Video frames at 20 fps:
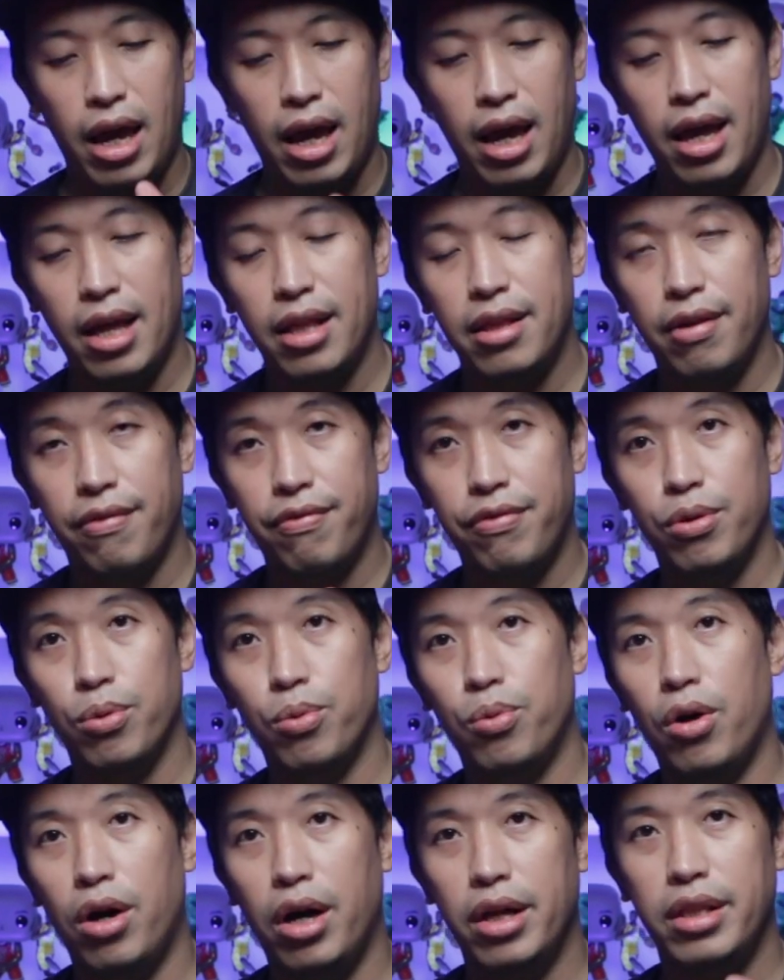And if you
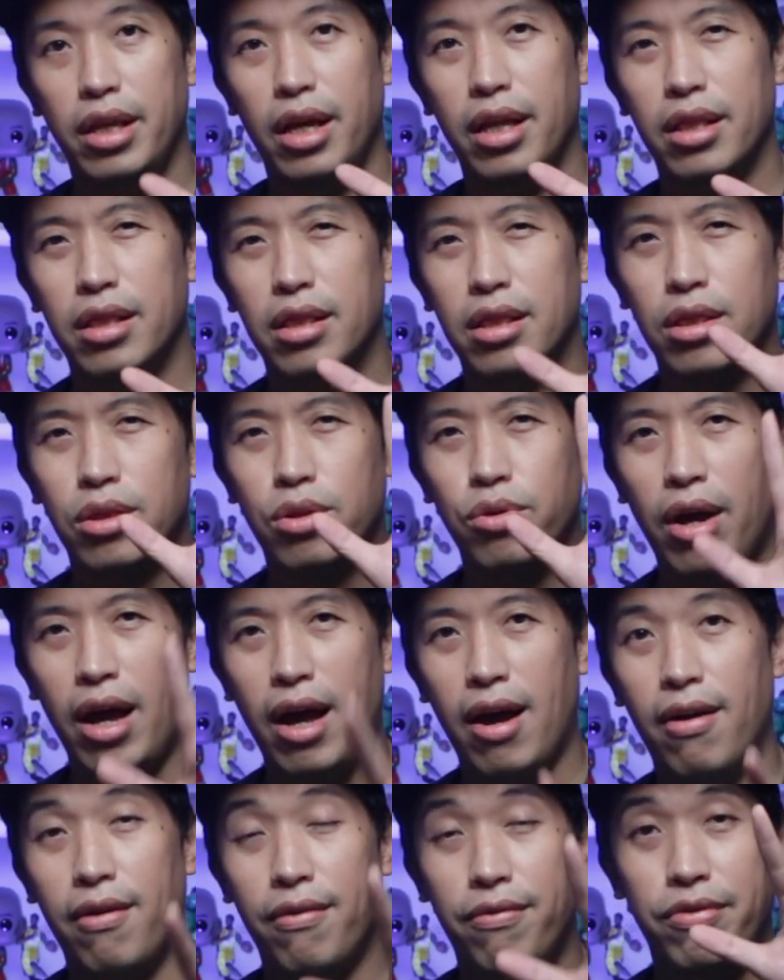want it to
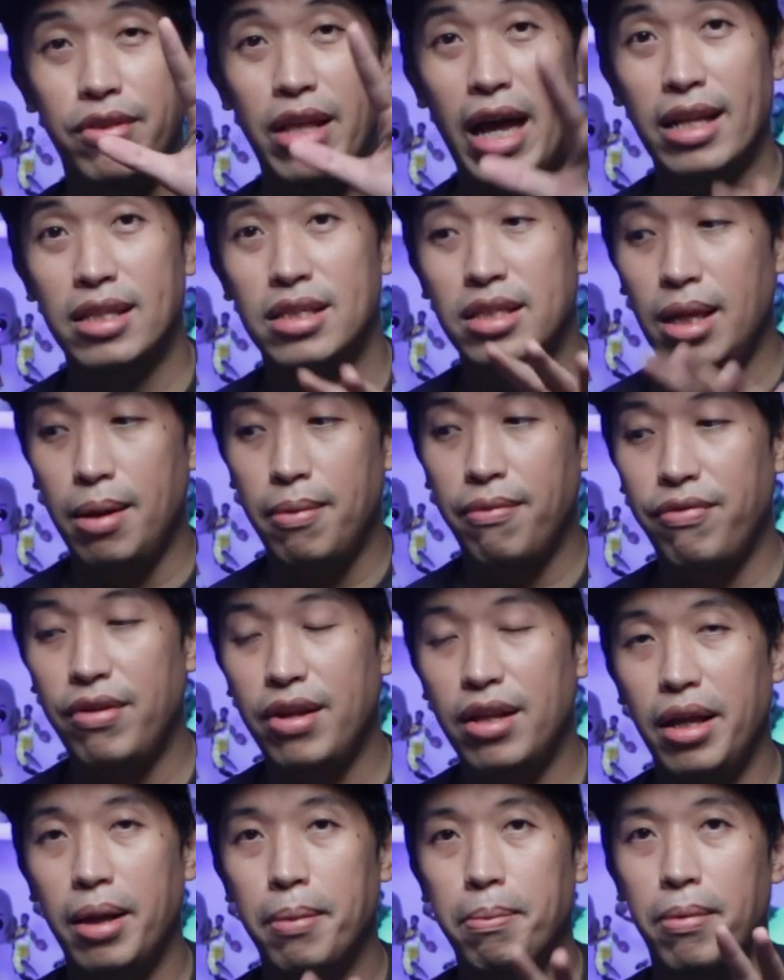have that same
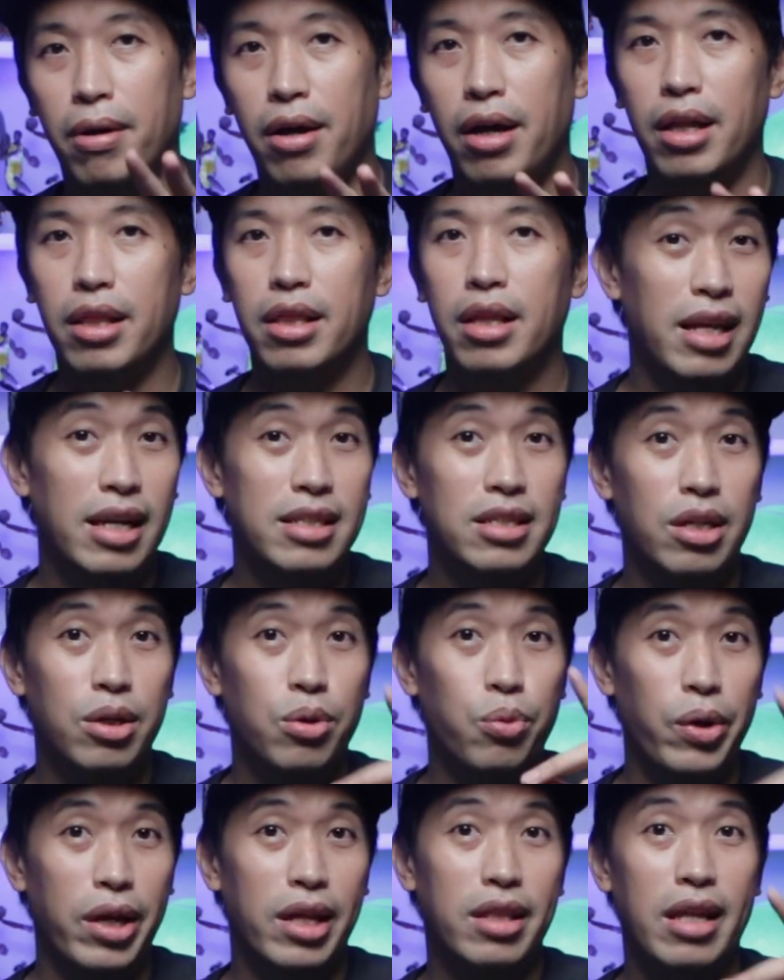feeling but lesser
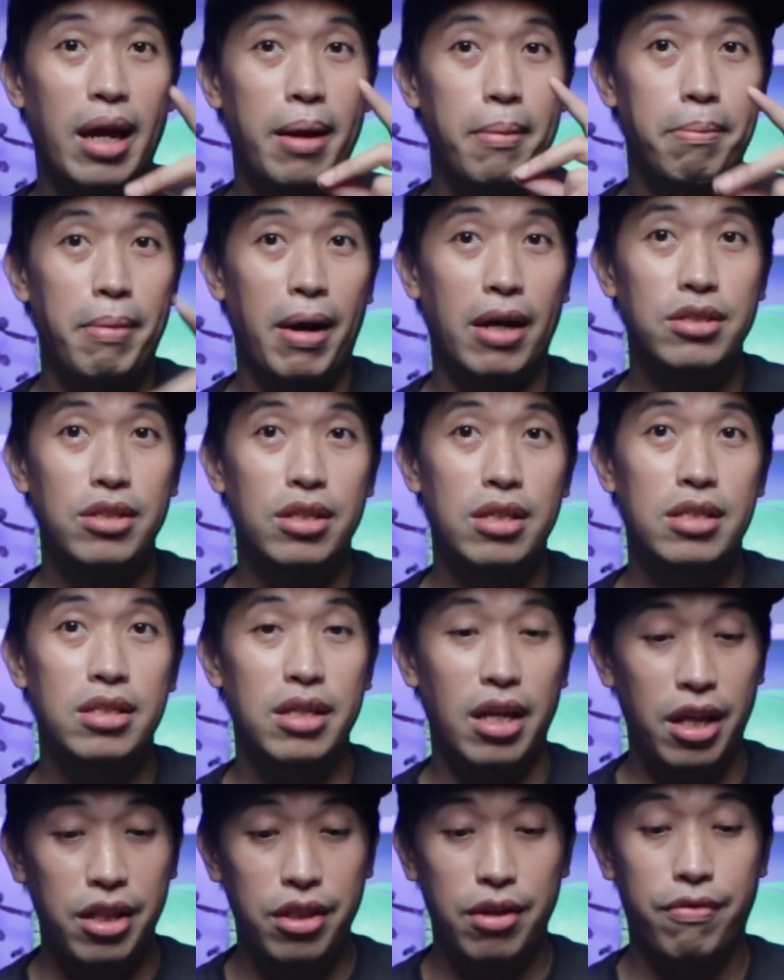quick time
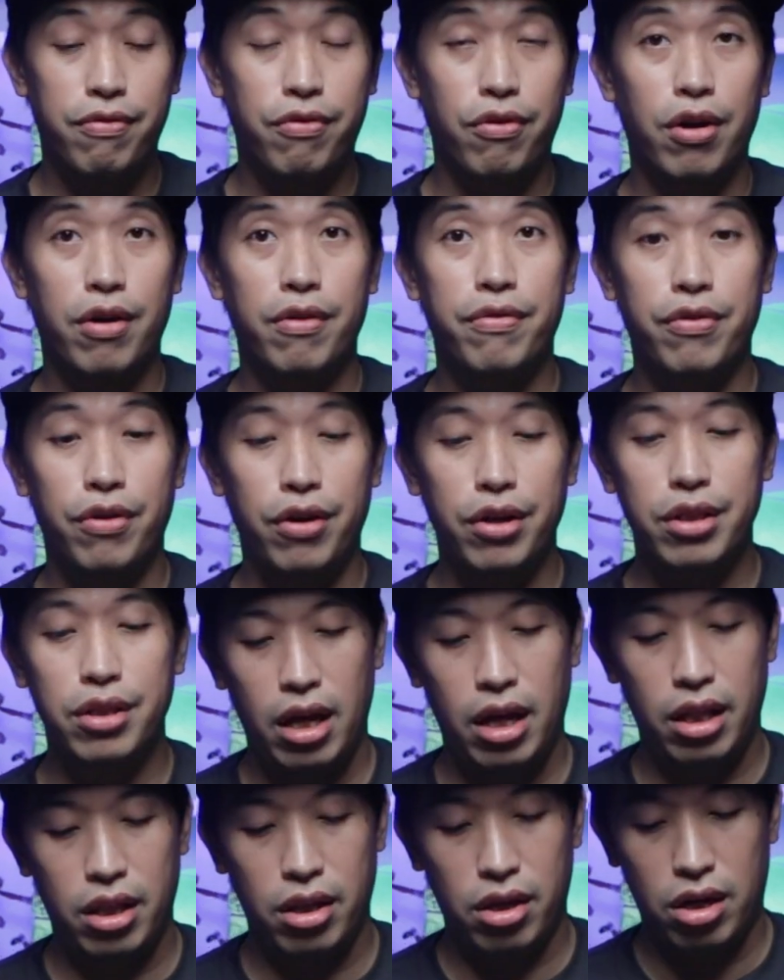bounciness in the forefoot
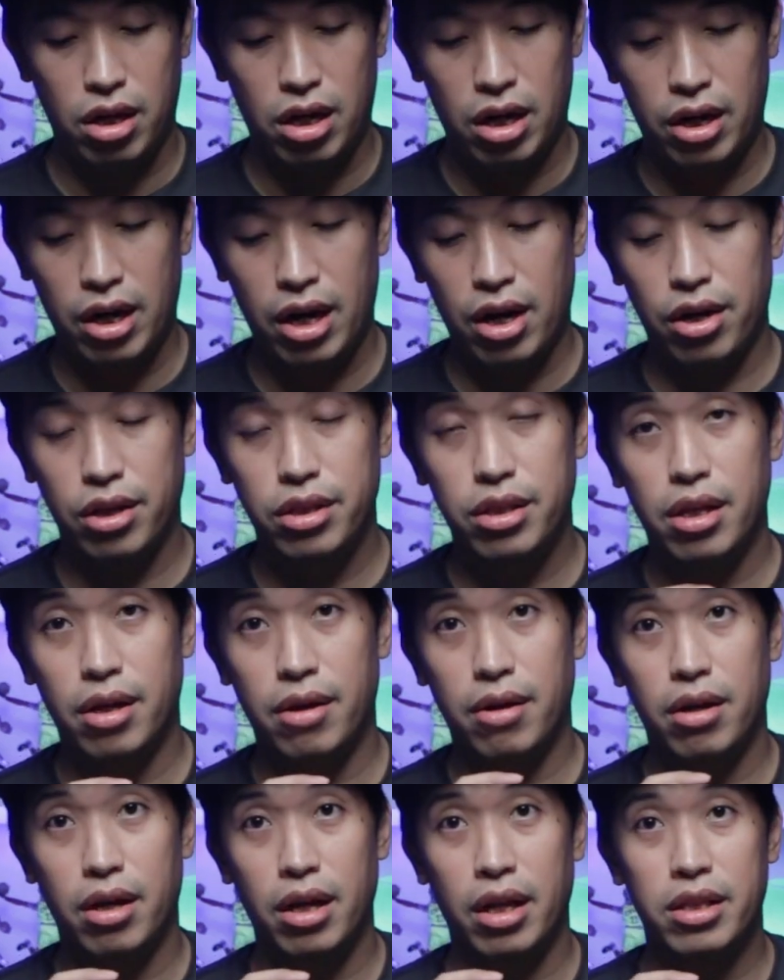and around
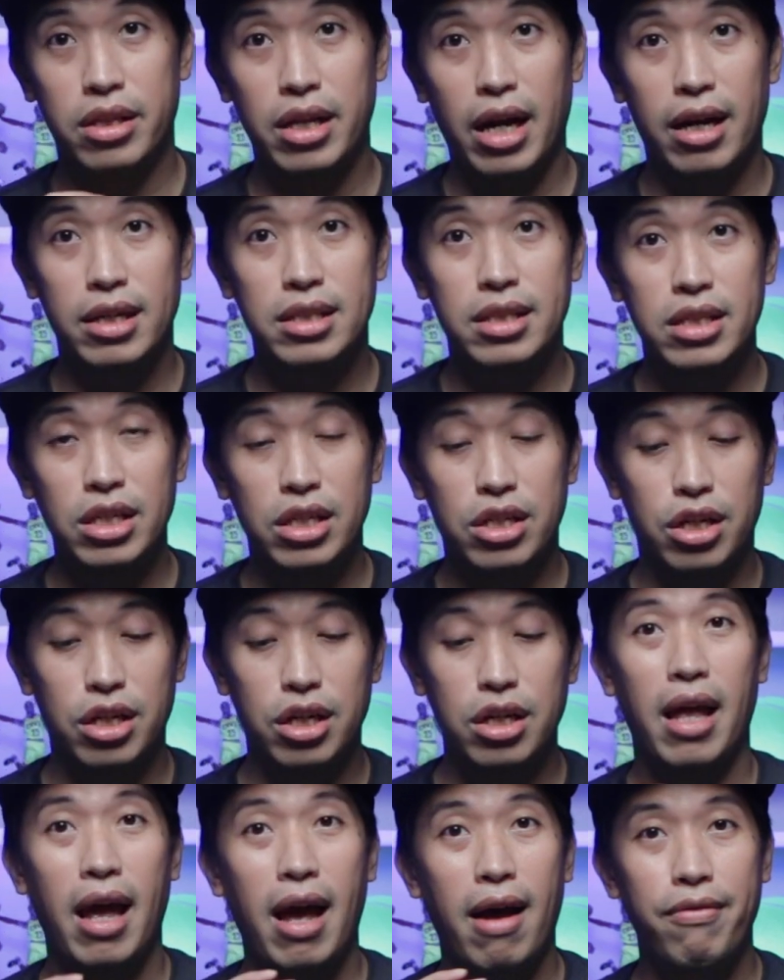the entire
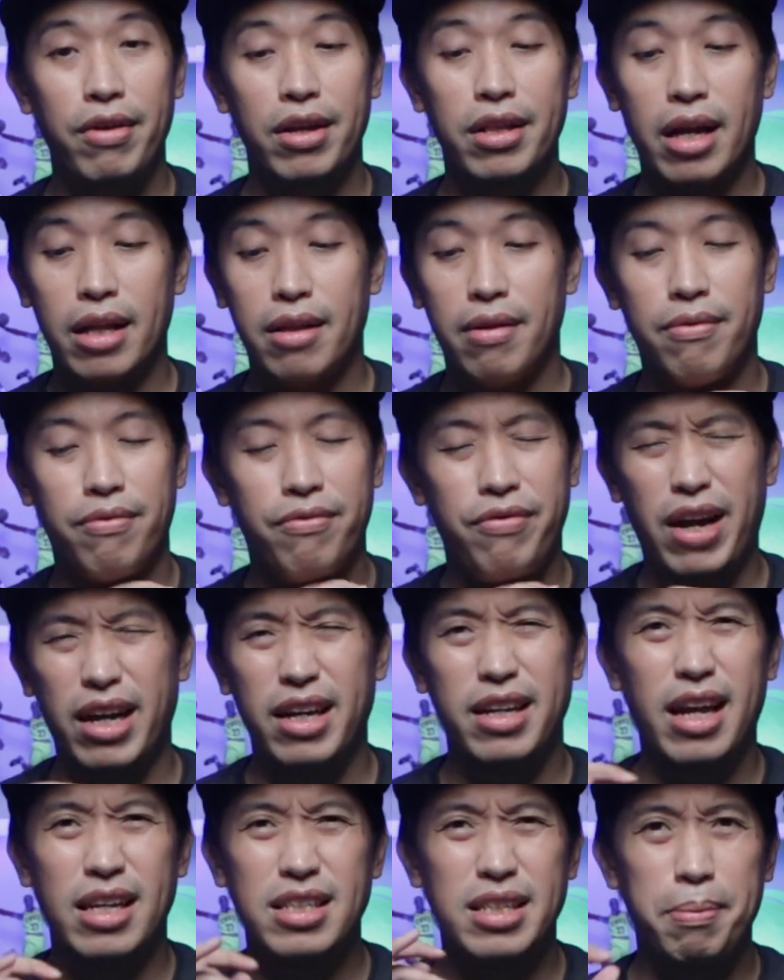sneaker, having that
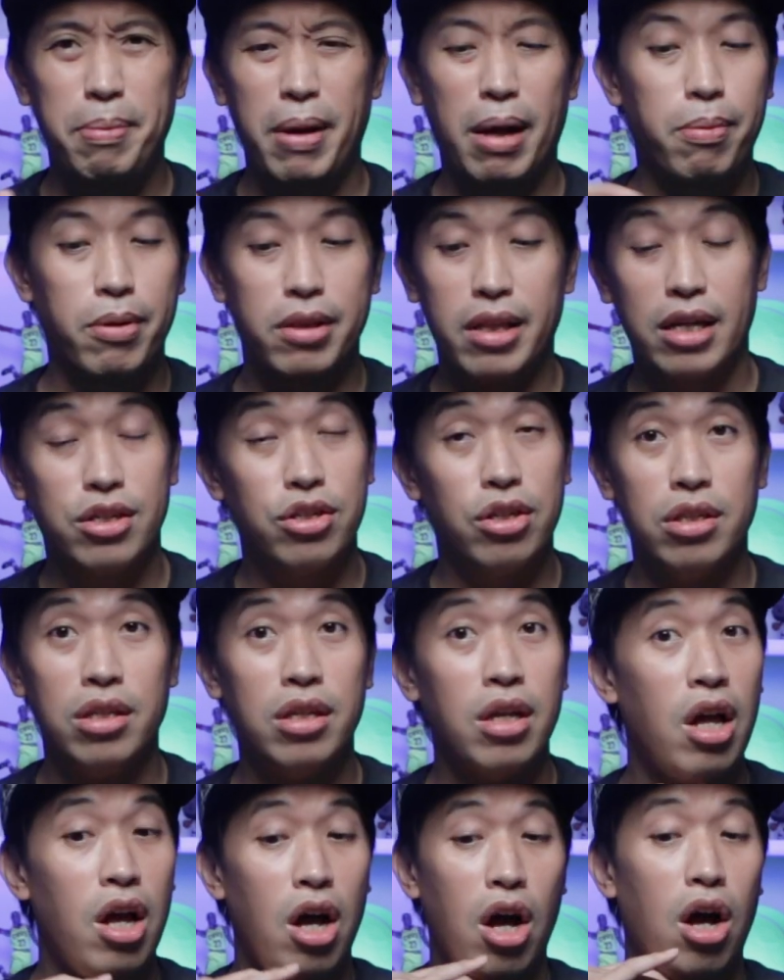very nice impact
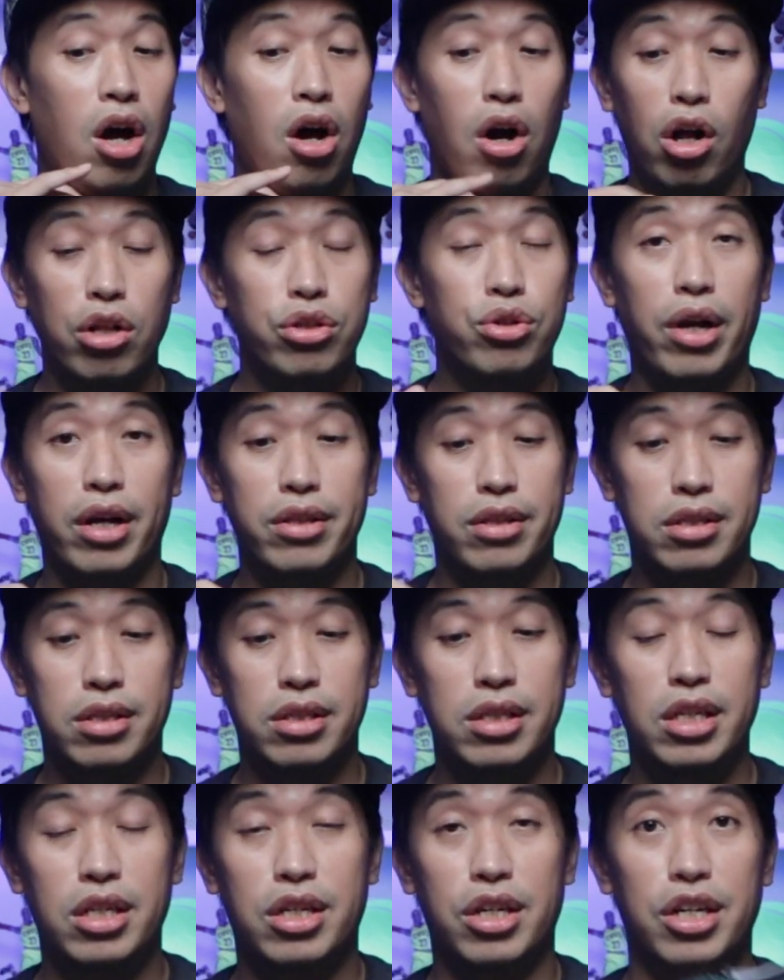protection all throughout the
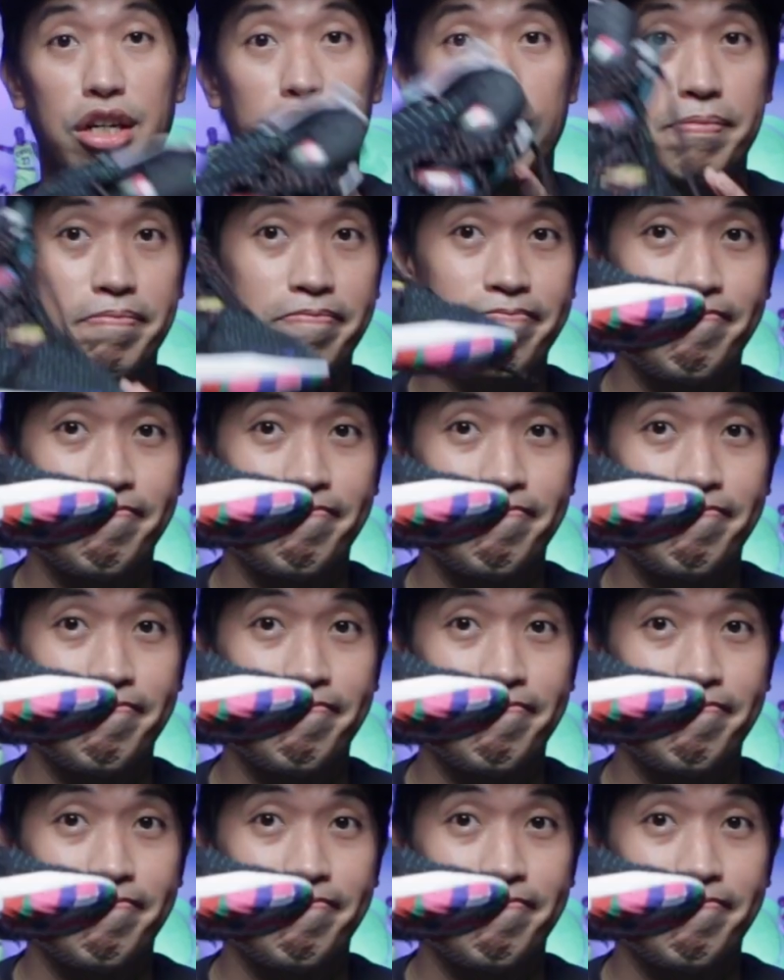sneaker,